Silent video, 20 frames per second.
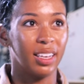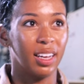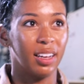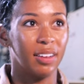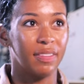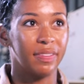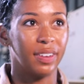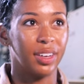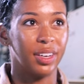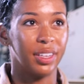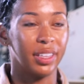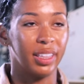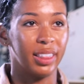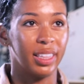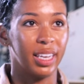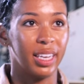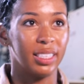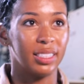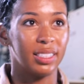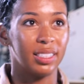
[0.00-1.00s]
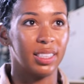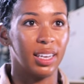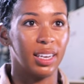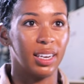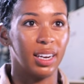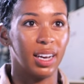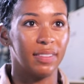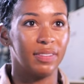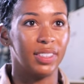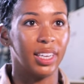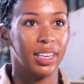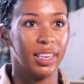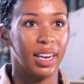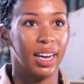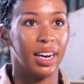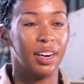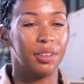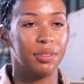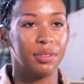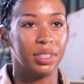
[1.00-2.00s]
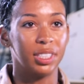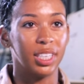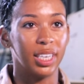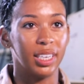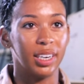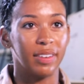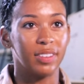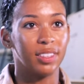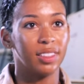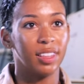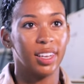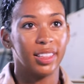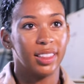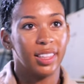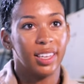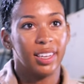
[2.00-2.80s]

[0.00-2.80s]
of all the things that I've done now, which I never thought